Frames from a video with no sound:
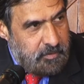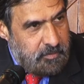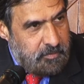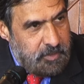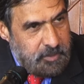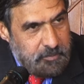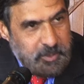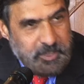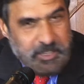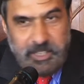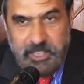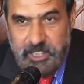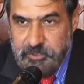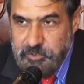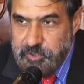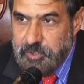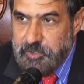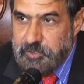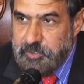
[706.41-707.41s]
We were the
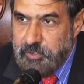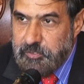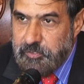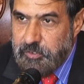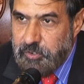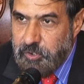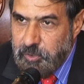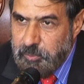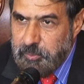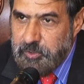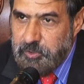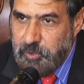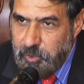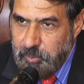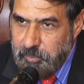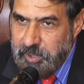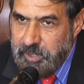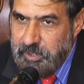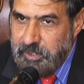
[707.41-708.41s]
engines of
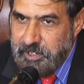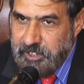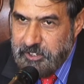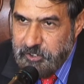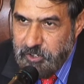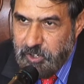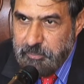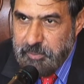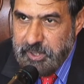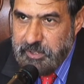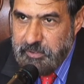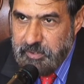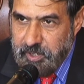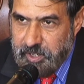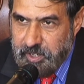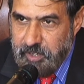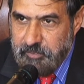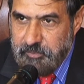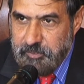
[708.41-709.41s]
global economic
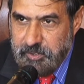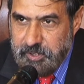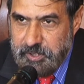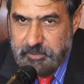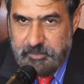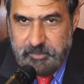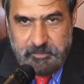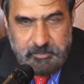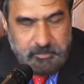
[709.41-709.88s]
recovery.